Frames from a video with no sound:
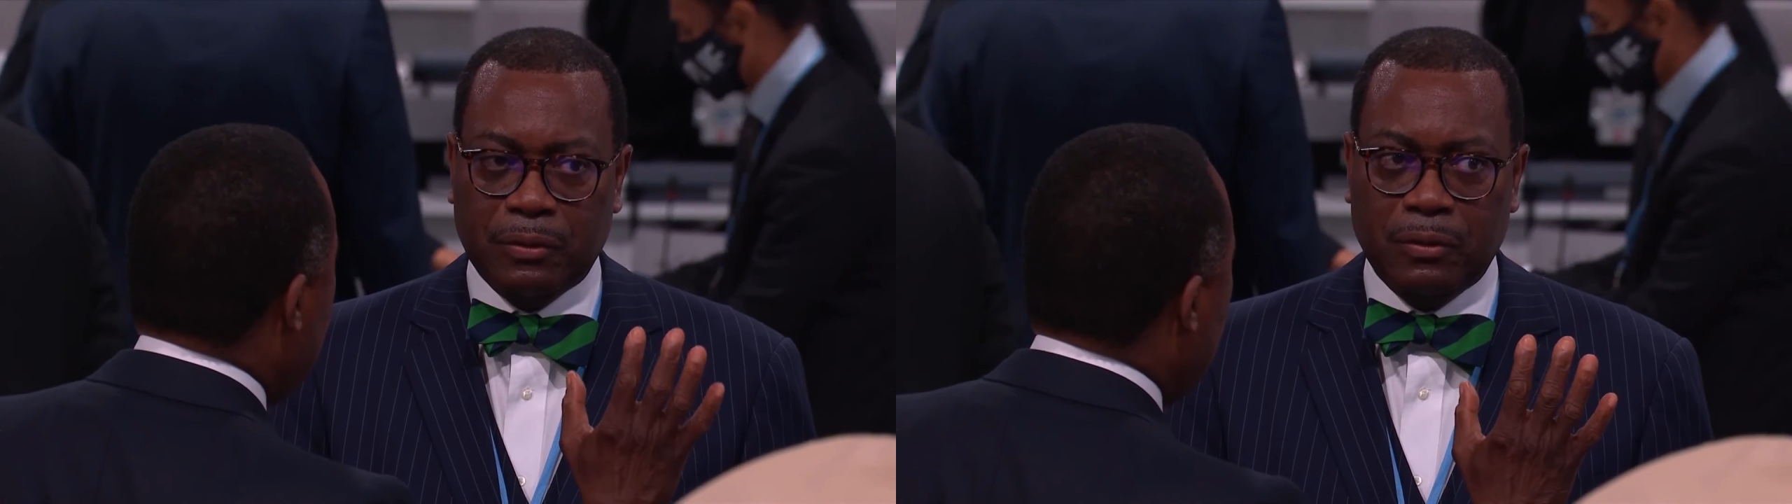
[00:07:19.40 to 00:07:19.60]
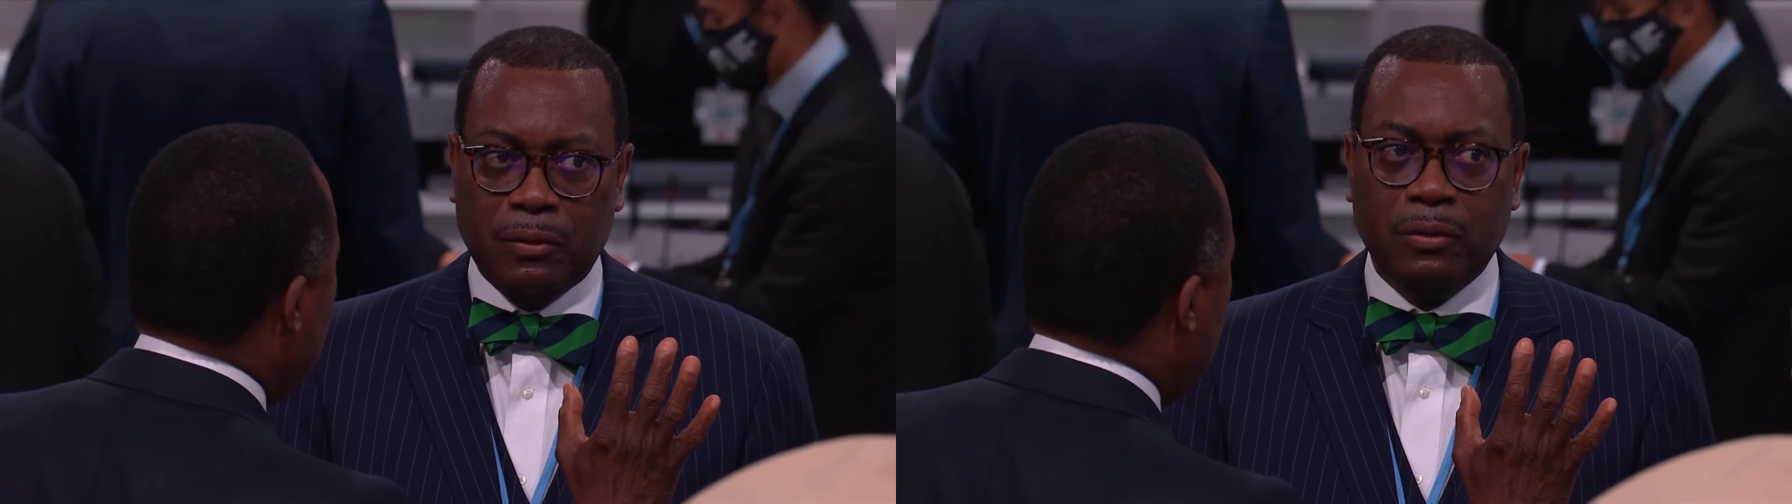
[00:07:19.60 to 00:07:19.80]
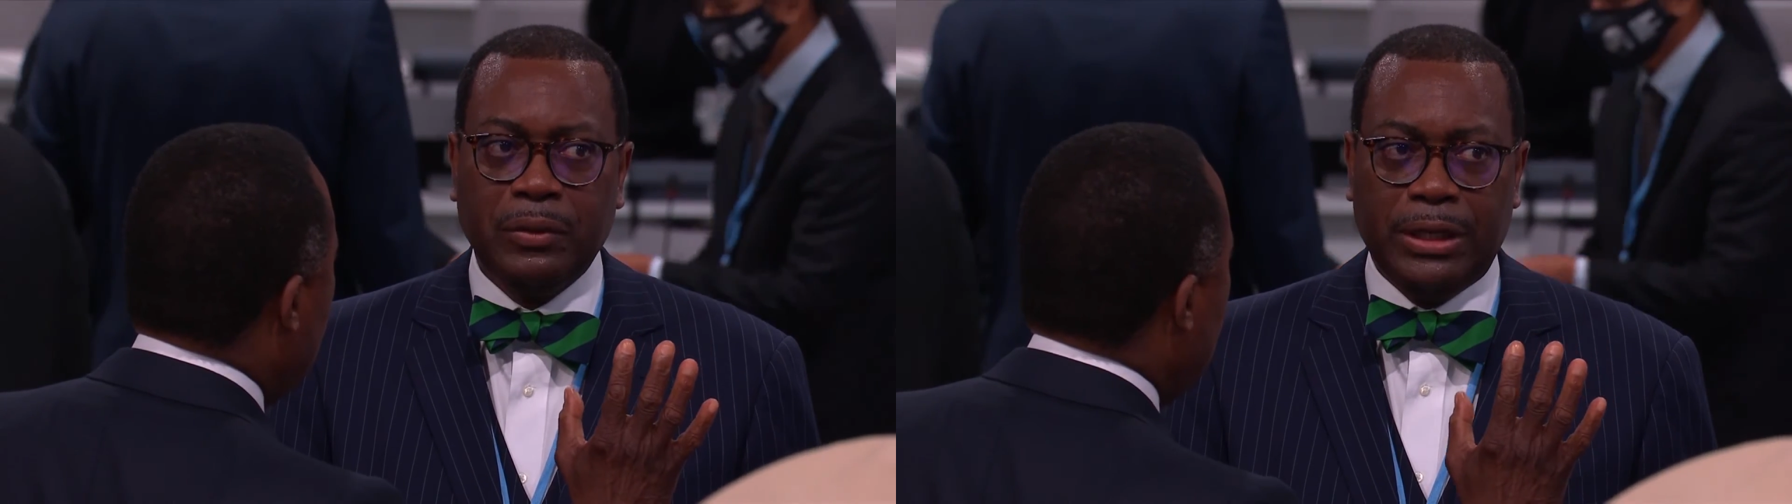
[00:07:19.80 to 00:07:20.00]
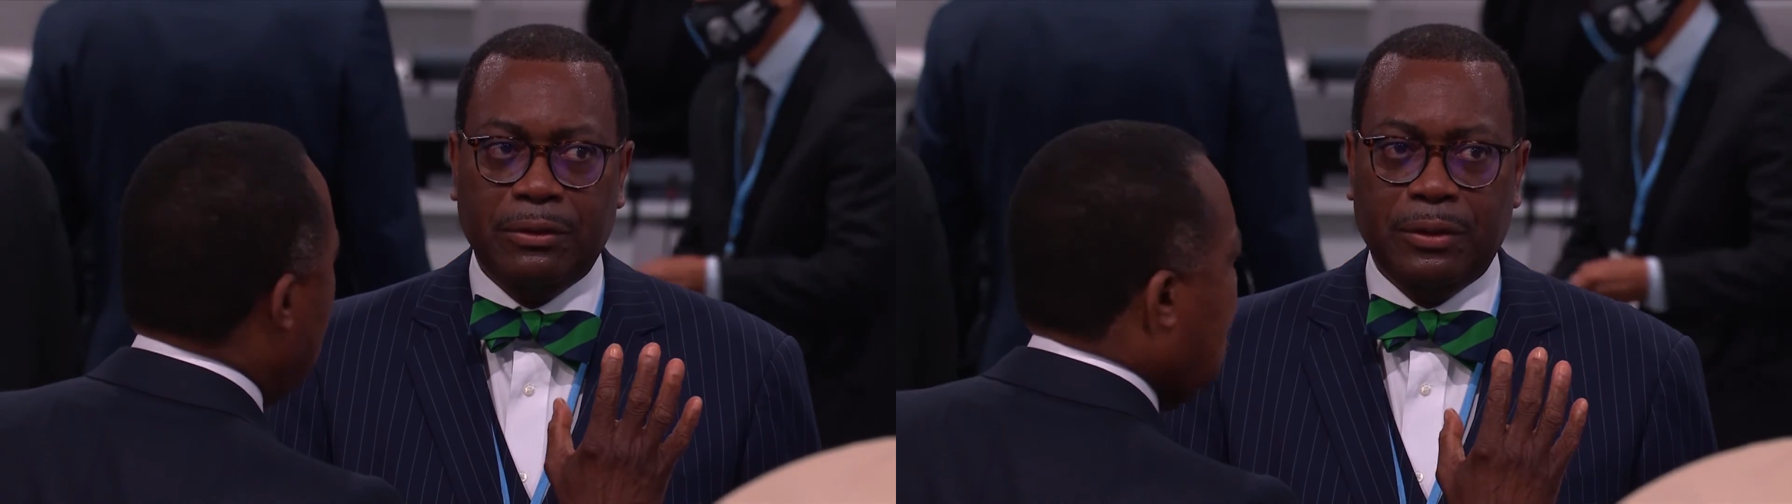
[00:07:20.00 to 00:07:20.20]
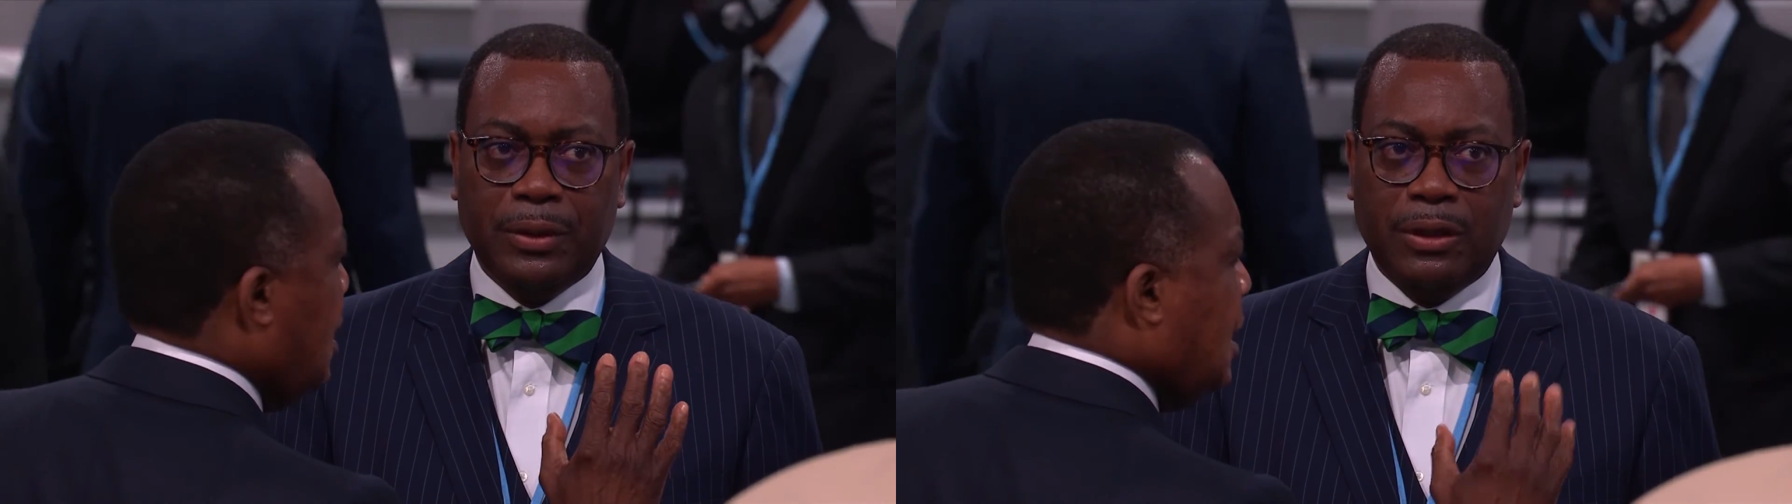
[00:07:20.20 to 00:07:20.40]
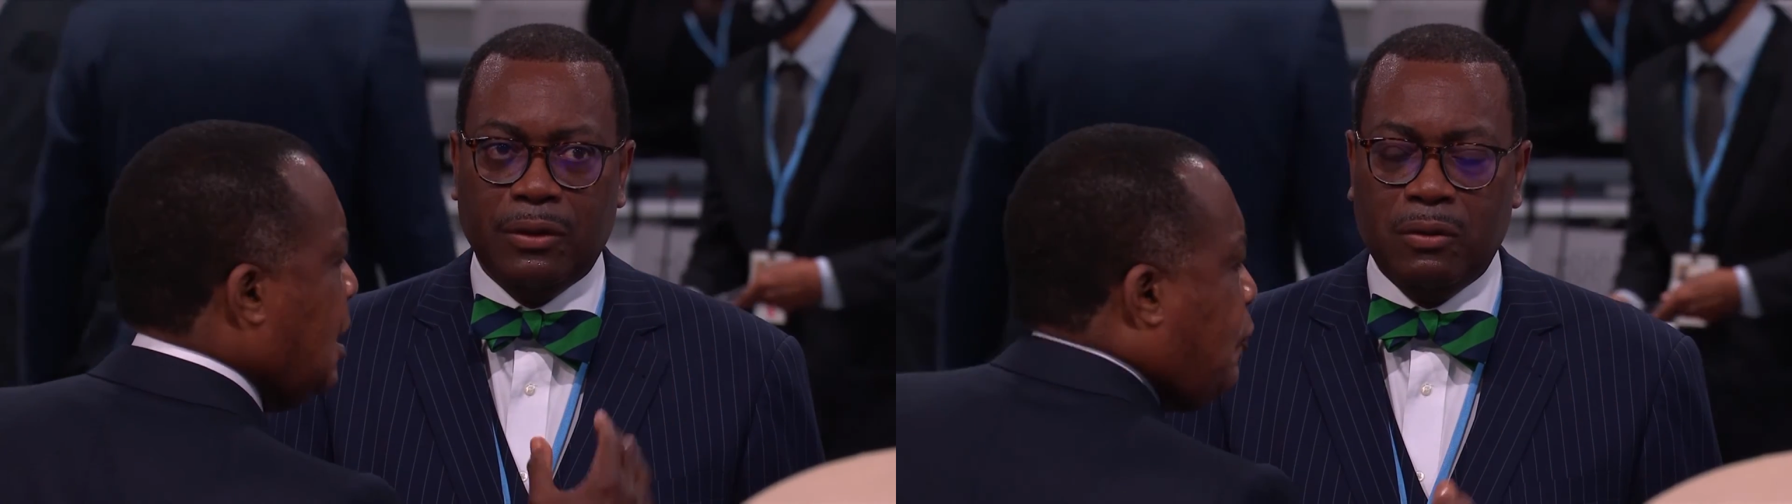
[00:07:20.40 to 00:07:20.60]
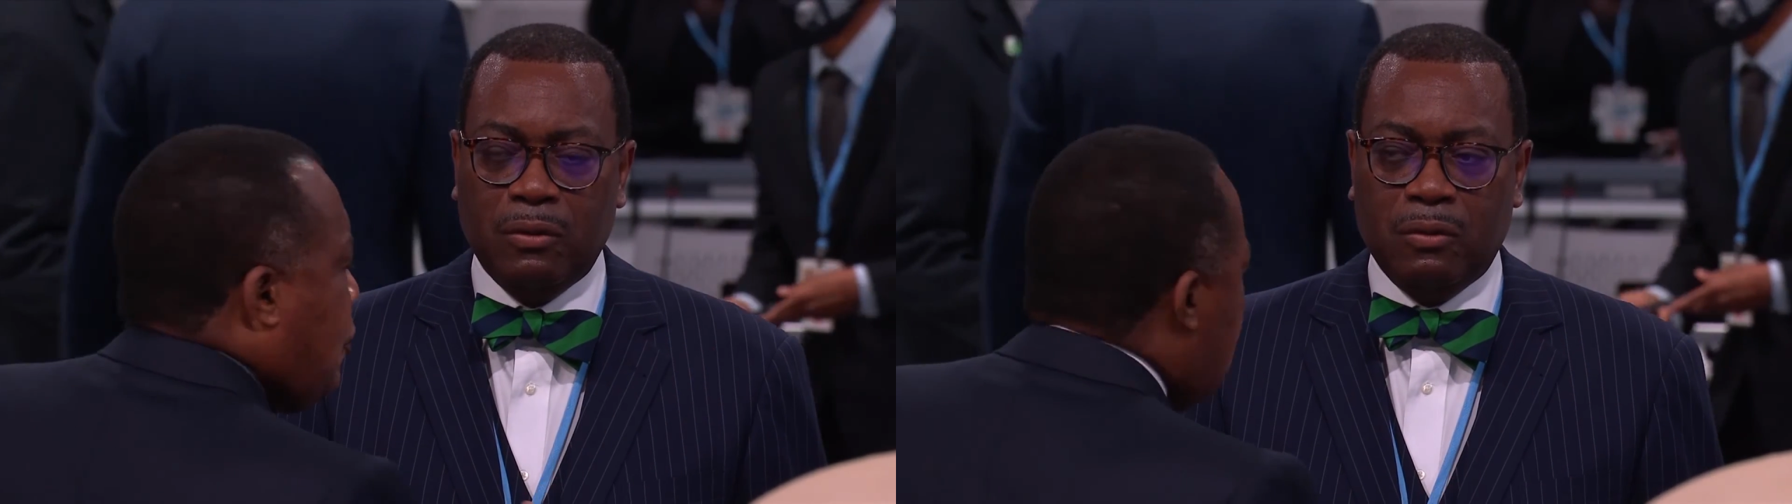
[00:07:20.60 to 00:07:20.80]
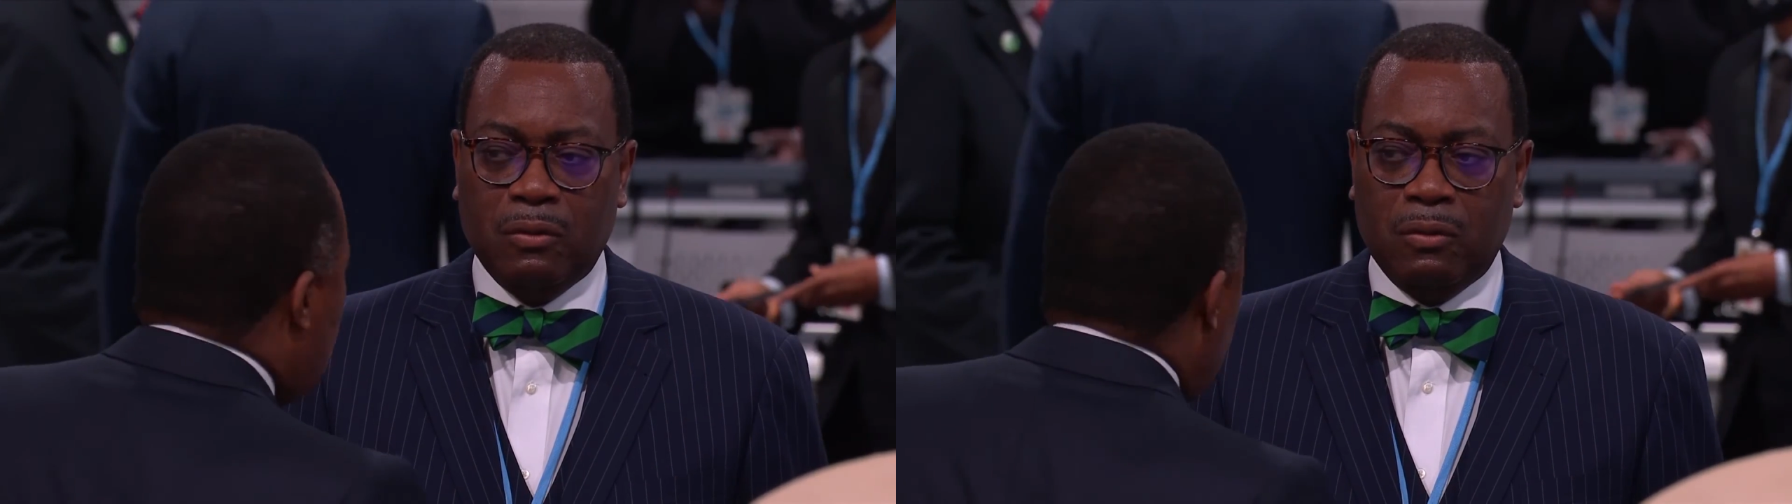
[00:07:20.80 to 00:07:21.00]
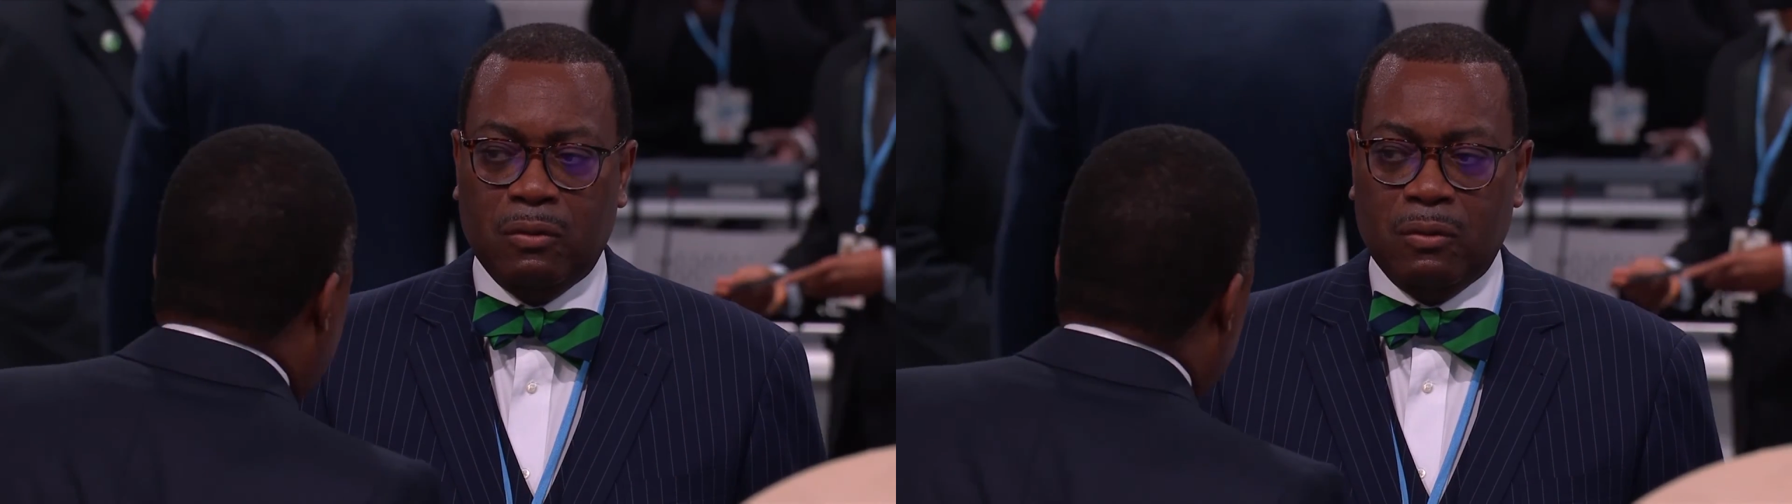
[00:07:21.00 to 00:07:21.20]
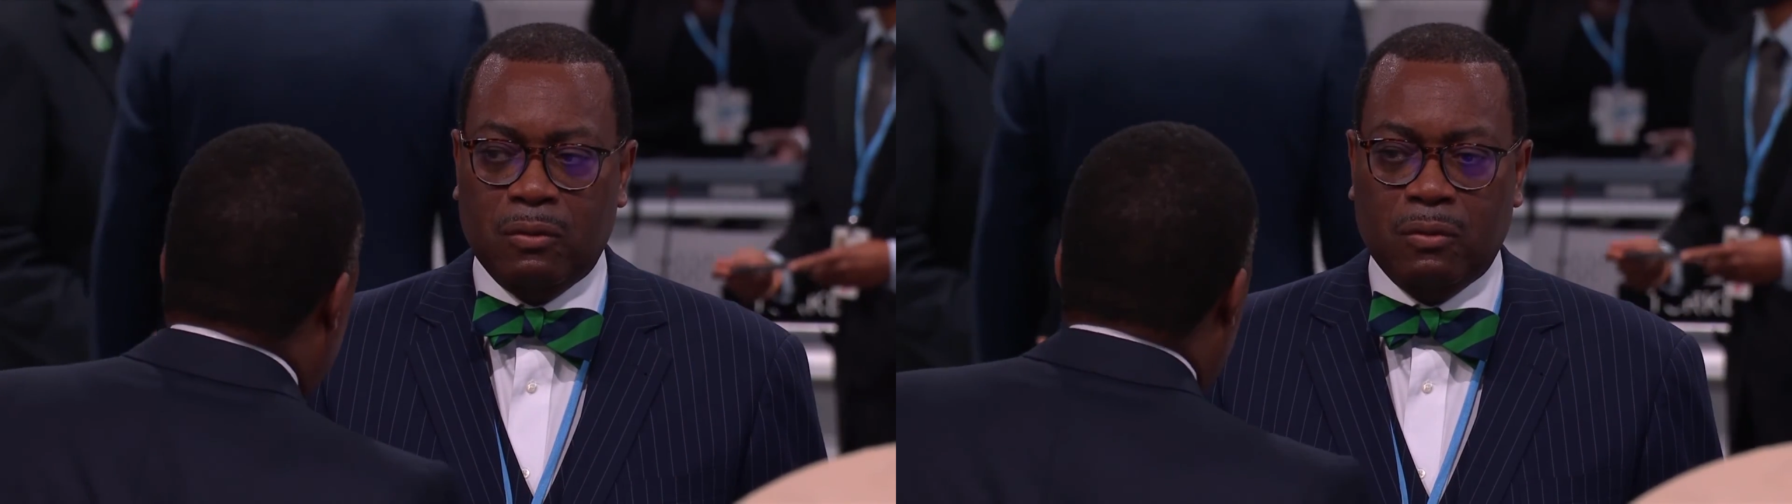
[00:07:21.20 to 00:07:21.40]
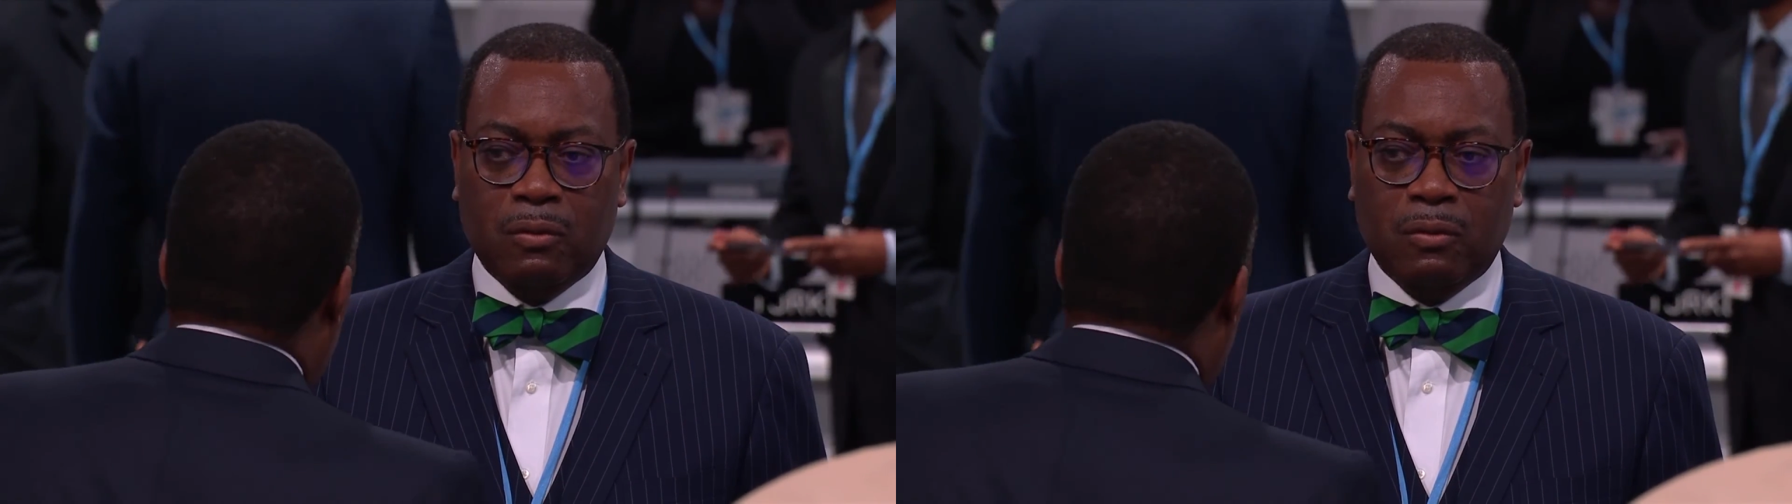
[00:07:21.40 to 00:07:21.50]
that risk and resilience has now